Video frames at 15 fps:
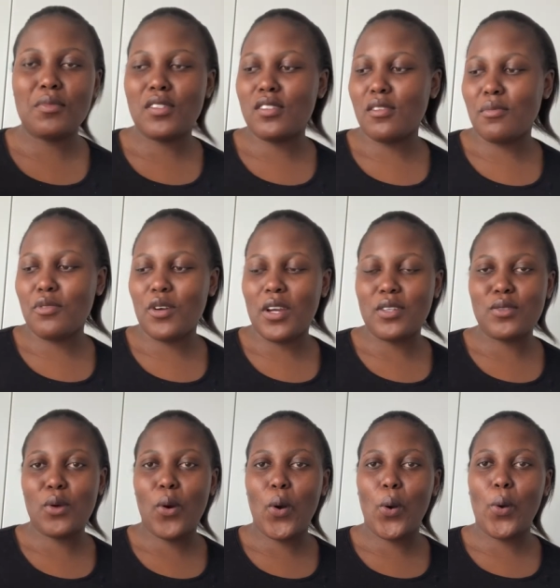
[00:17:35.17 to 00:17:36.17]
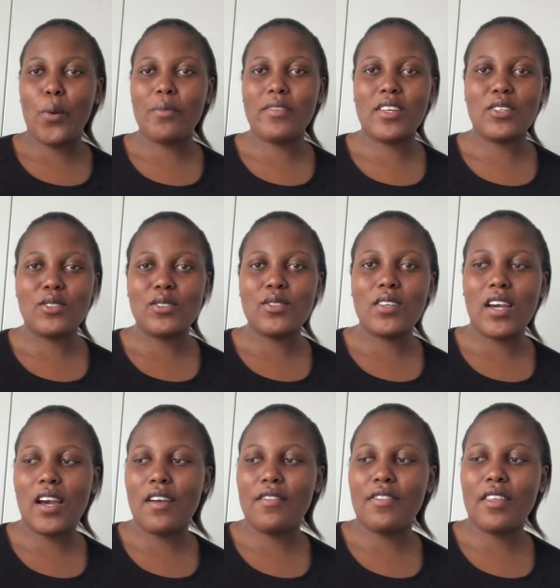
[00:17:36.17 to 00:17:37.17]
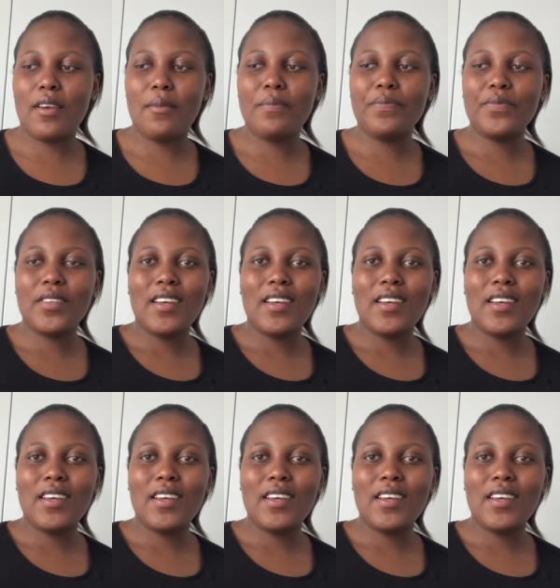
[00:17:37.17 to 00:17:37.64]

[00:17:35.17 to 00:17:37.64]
mr price home they used to have them